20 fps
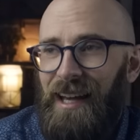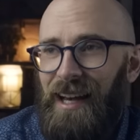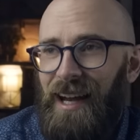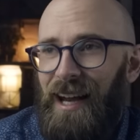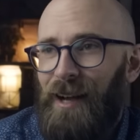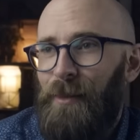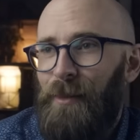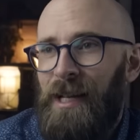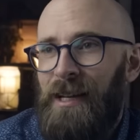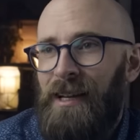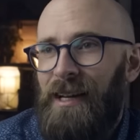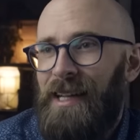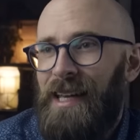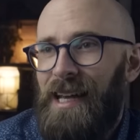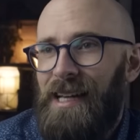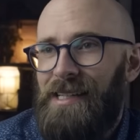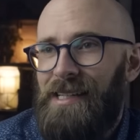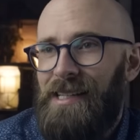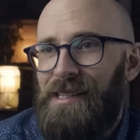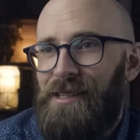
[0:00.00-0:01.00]
I mean, I
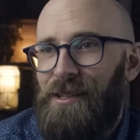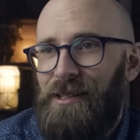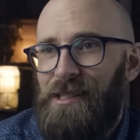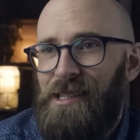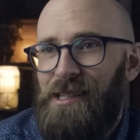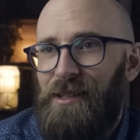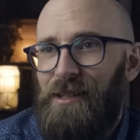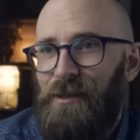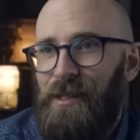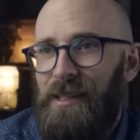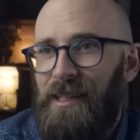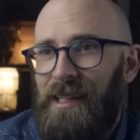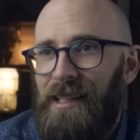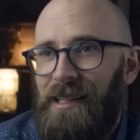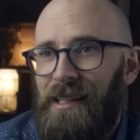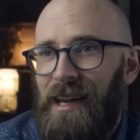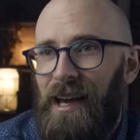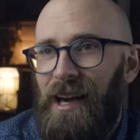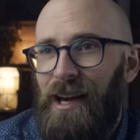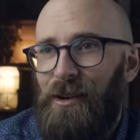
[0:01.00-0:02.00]
guess it's got to do with
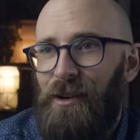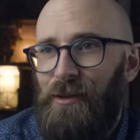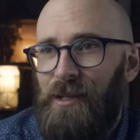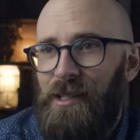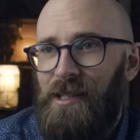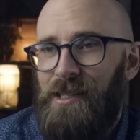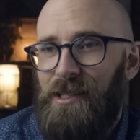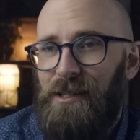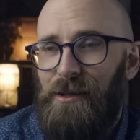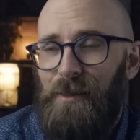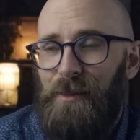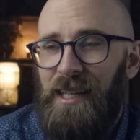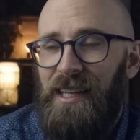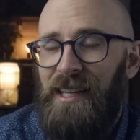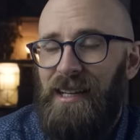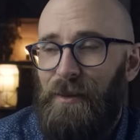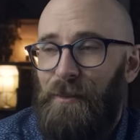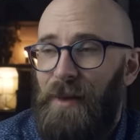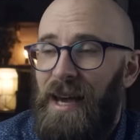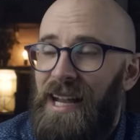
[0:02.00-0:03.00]
ego and you
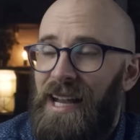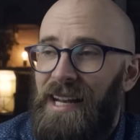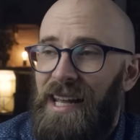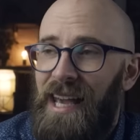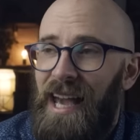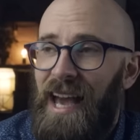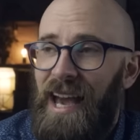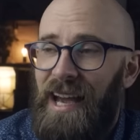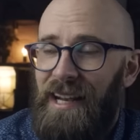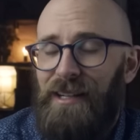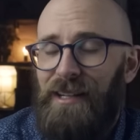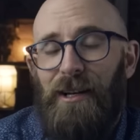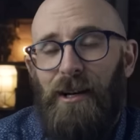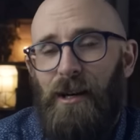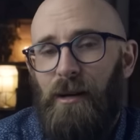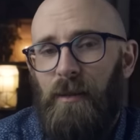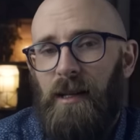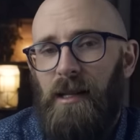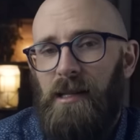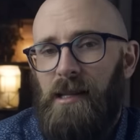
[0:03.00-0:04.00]
being a maniac,
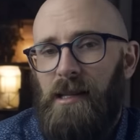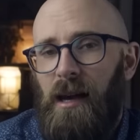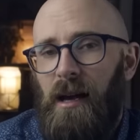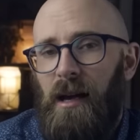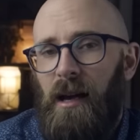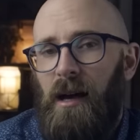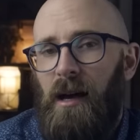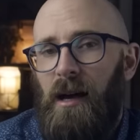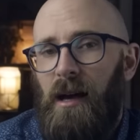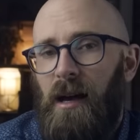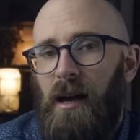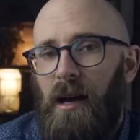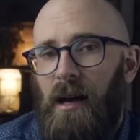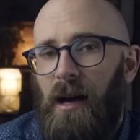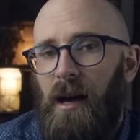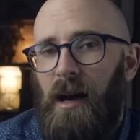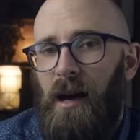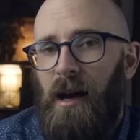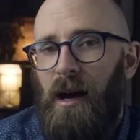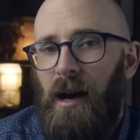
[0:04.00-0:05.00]
but it's like,
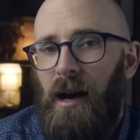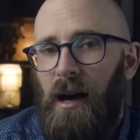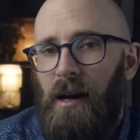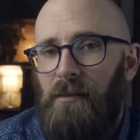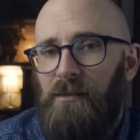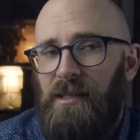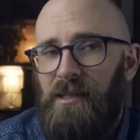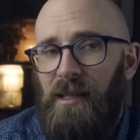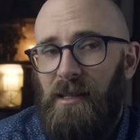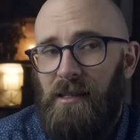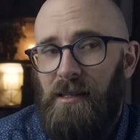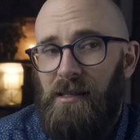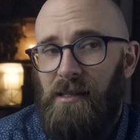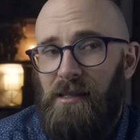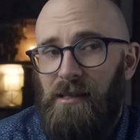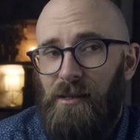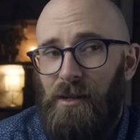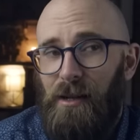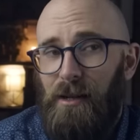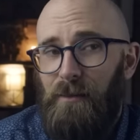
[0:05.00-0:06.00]
I'm just gonna
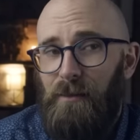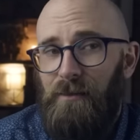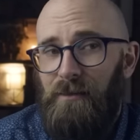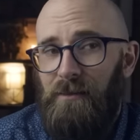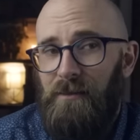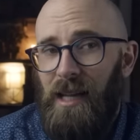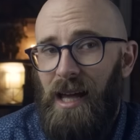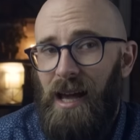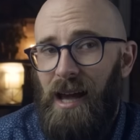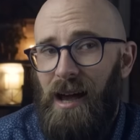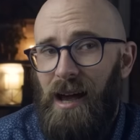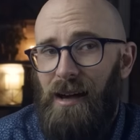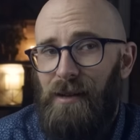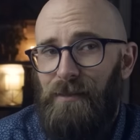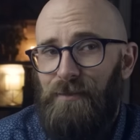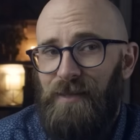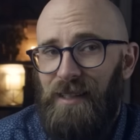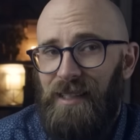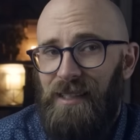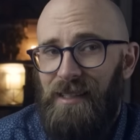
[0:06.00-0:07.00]
stop now
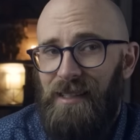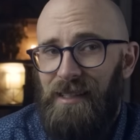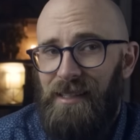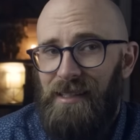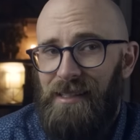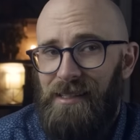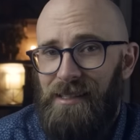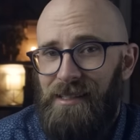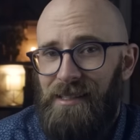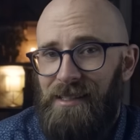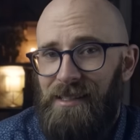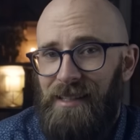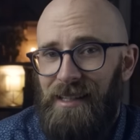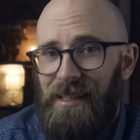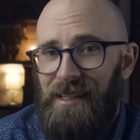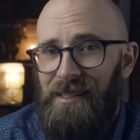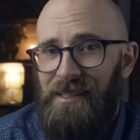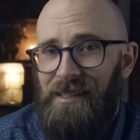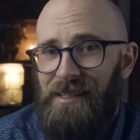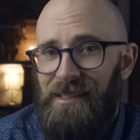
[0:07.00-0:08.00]
because
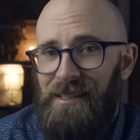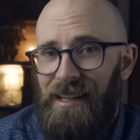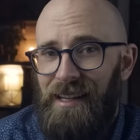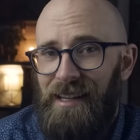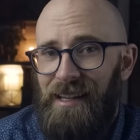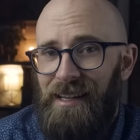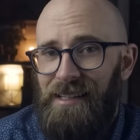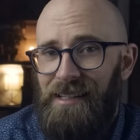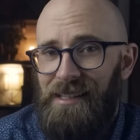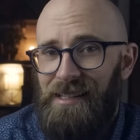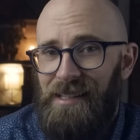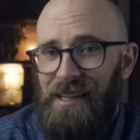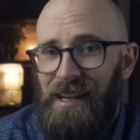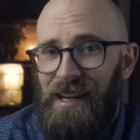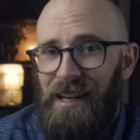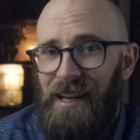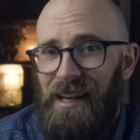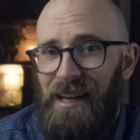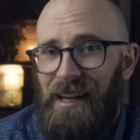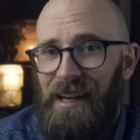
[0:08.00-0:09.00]
this is,
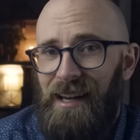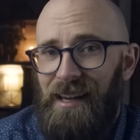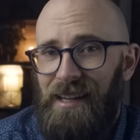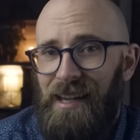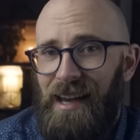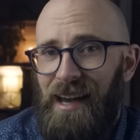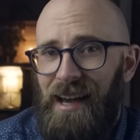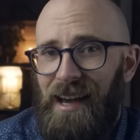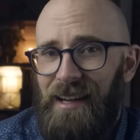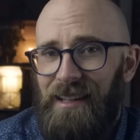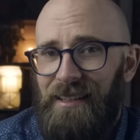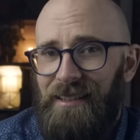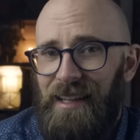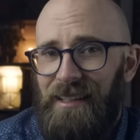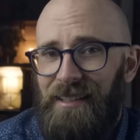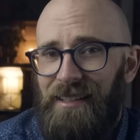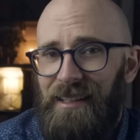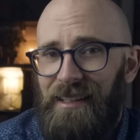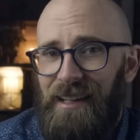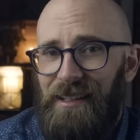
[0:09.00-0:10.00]
yeah,
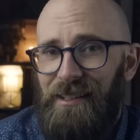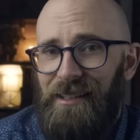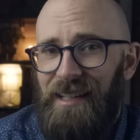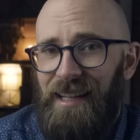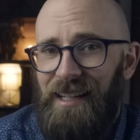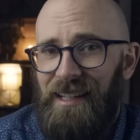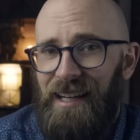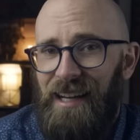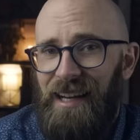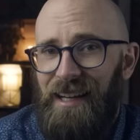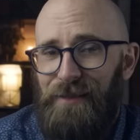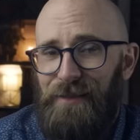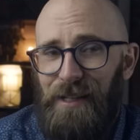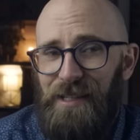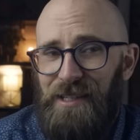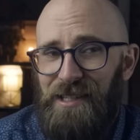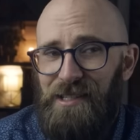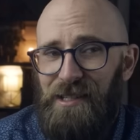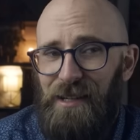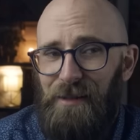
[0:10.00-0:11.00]
they think they got their guy. If I
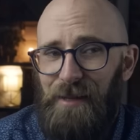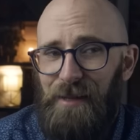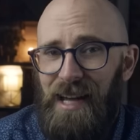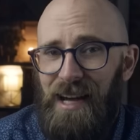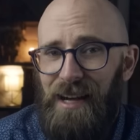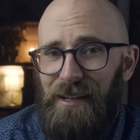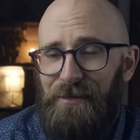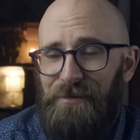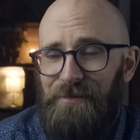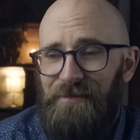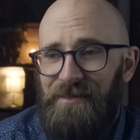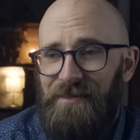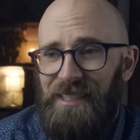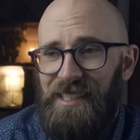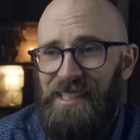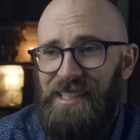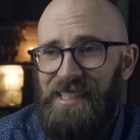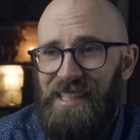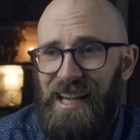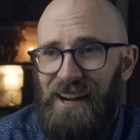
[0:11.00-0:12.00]
just stop now,
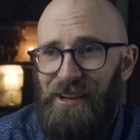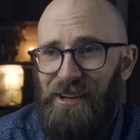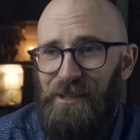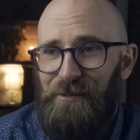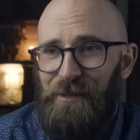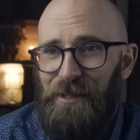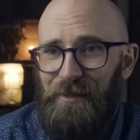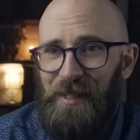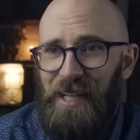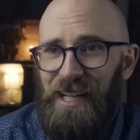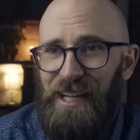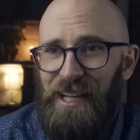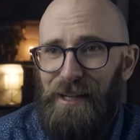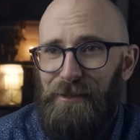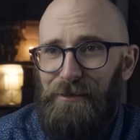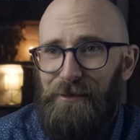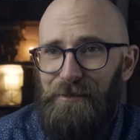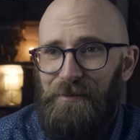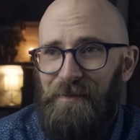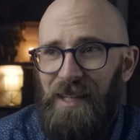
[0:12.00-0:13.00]
just carry on with my
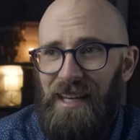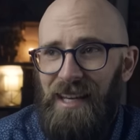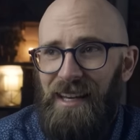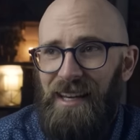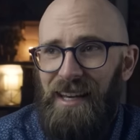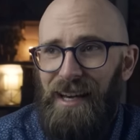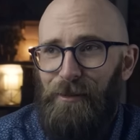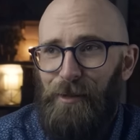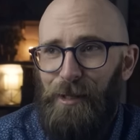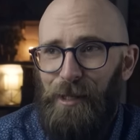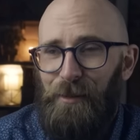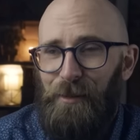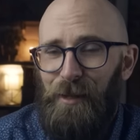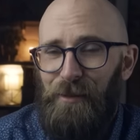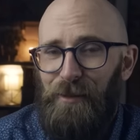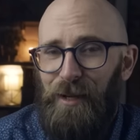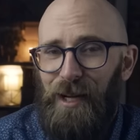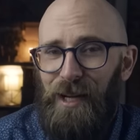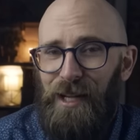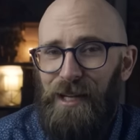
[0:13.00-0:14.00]
life, everything will be
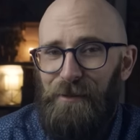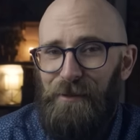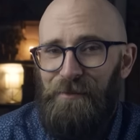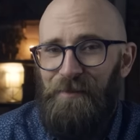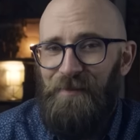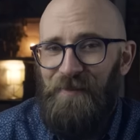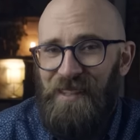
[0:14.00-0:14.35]
fine.